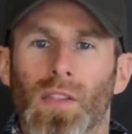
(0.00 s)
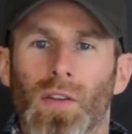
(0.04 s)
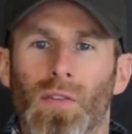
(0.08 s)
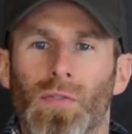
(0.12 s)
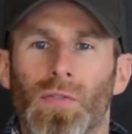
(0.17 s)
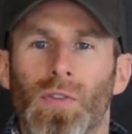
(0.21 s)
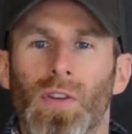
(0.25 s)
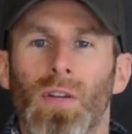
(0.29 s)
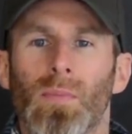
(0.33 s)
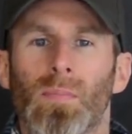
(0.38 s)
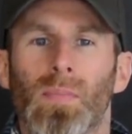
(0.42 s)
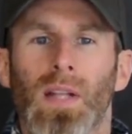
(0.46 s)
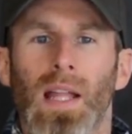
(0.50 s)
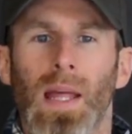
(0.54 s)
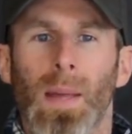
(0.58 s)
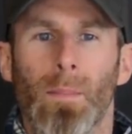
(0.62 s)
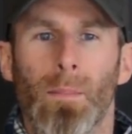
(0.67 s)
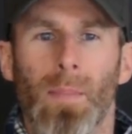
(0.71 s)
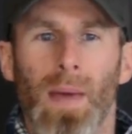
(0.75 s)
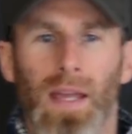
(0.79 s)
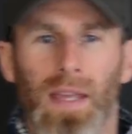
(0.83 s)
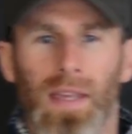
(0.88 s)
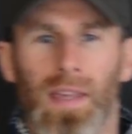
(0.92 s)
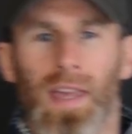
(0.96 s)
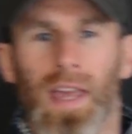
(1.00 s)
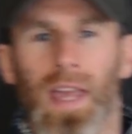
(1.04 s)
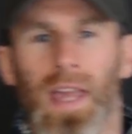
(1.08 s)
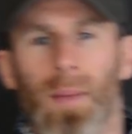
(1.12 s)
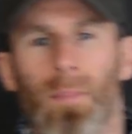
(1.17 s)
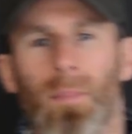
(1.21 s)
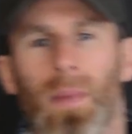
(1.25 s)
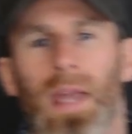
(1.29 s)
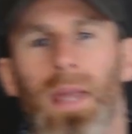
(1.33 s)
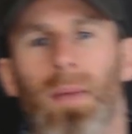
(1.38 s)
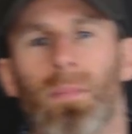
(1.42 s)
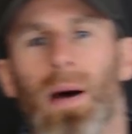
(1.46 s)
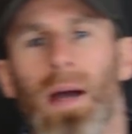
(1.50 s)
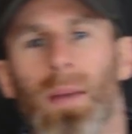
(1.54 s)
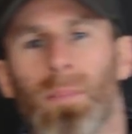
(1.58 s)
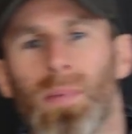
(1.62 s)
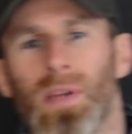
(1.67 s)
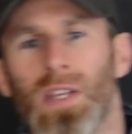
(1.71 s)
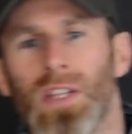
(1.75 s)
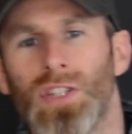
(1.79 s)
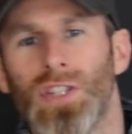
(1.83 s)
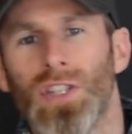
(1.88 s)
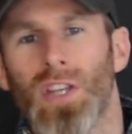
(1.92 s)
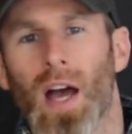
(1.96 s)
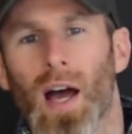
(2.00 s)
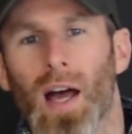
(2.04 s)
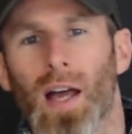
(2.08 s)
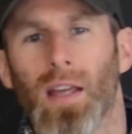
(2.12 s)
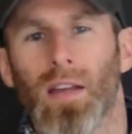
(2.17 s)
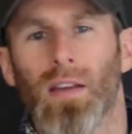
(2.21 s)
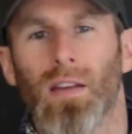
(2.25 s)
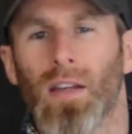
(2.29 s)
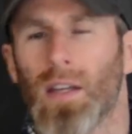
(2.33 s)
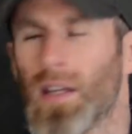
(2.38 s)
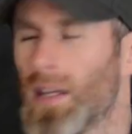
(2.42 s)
the free-to-play mech game made by PGI.